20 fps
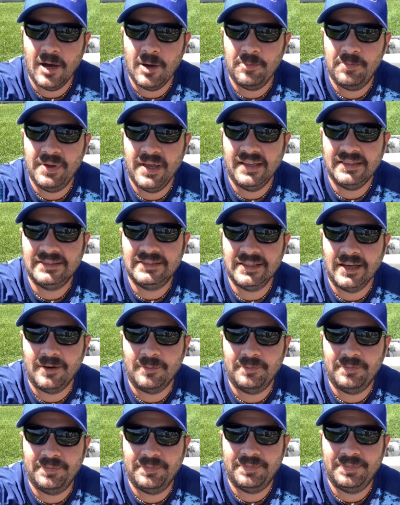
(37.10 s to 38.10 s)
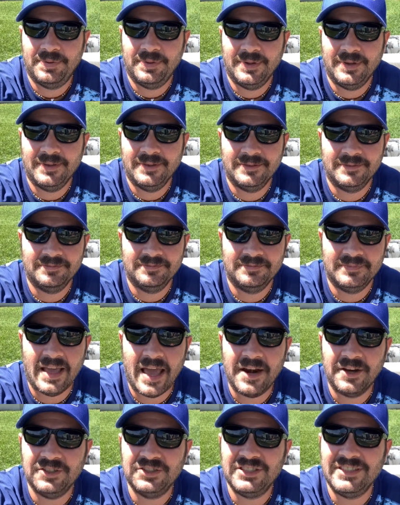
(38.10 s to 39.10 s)
pent up
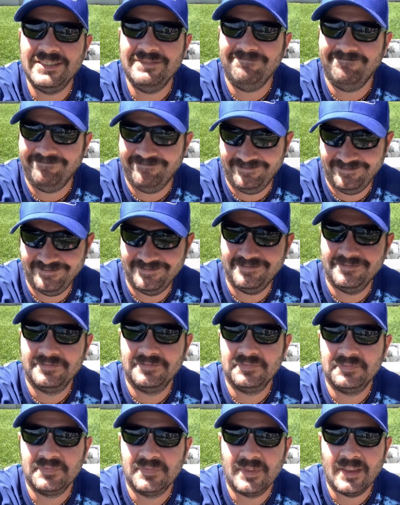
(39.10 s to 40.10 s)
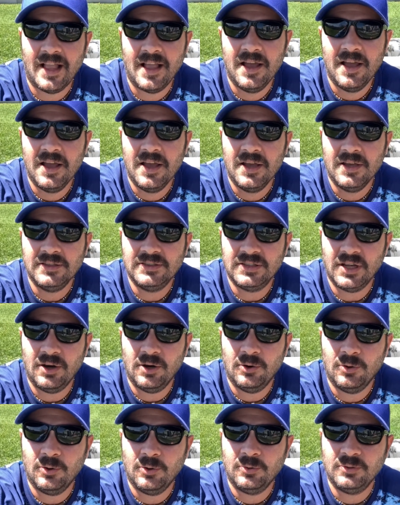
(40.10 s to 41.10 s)
energy.
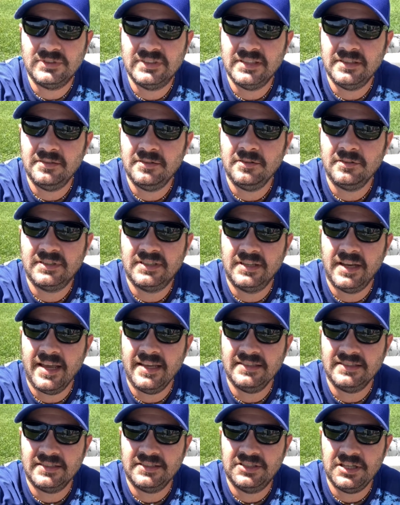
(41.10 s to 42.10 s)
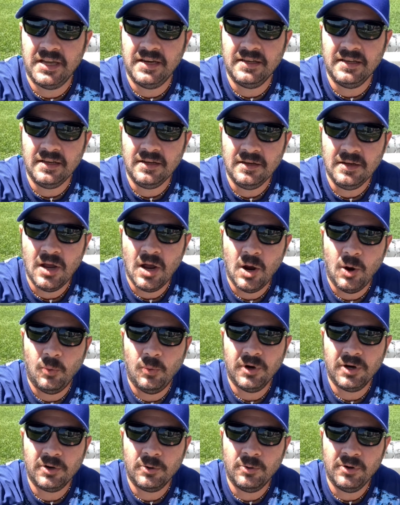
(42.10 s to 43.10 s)
So today's agenda,
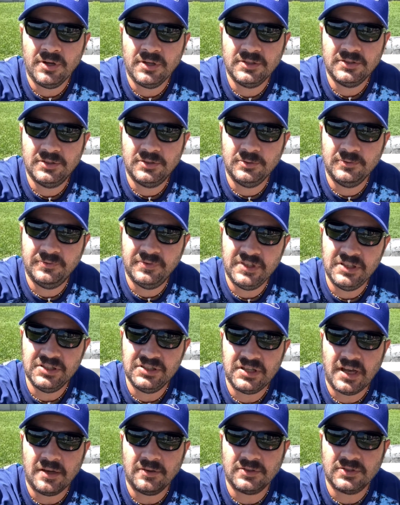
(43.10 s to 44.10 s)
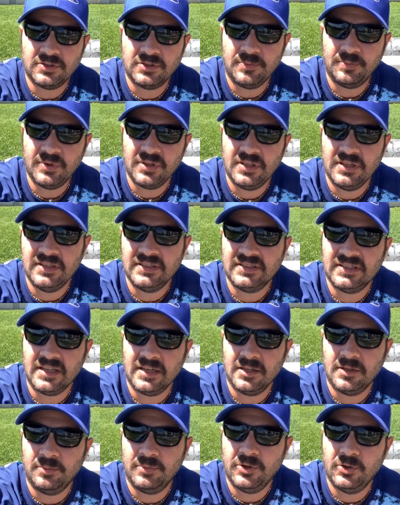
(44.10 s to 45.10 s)
we're going to finish out stripping the
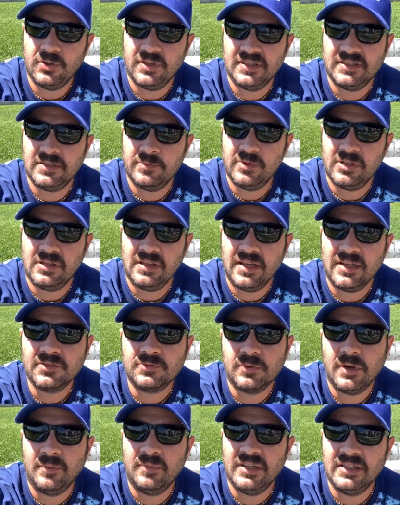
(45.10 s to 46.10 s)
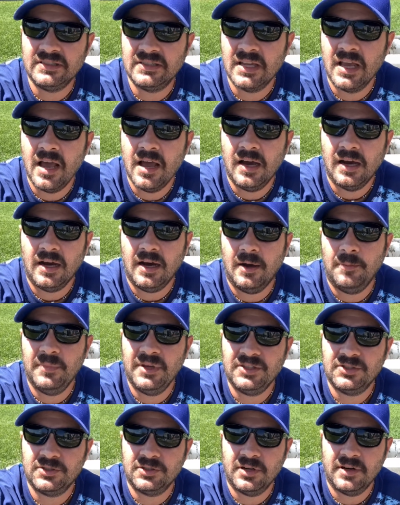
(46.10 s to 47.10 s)
inside of the boat, get some of the last remnants,
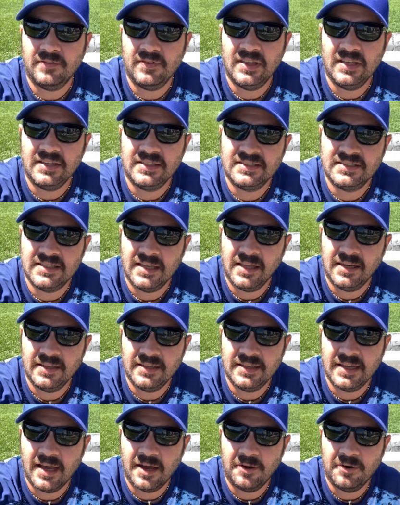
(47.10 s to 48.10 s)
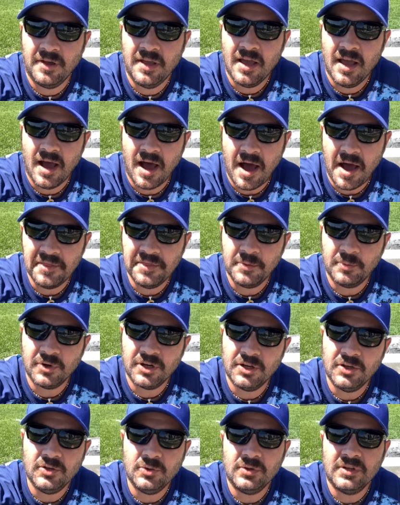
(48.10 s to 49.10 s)
make sure everything is sanded down, and then we're
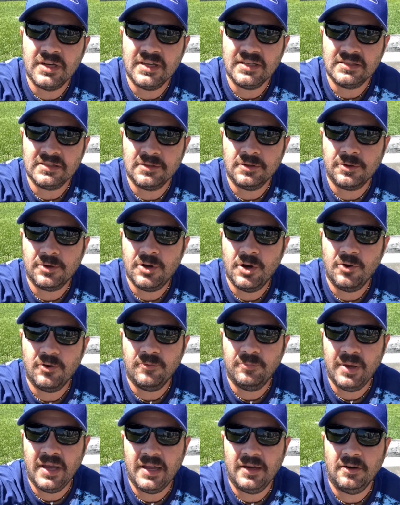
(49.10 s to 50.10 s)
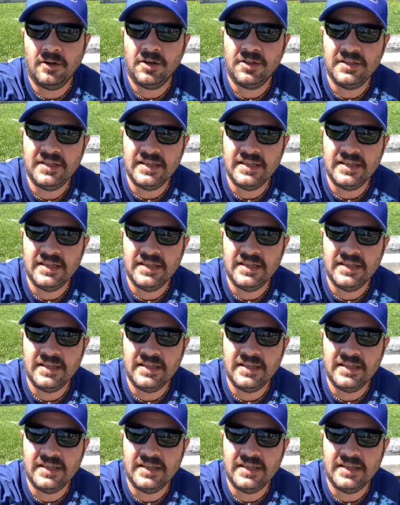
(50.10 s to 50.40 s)
going to do a nice little coat of paint on the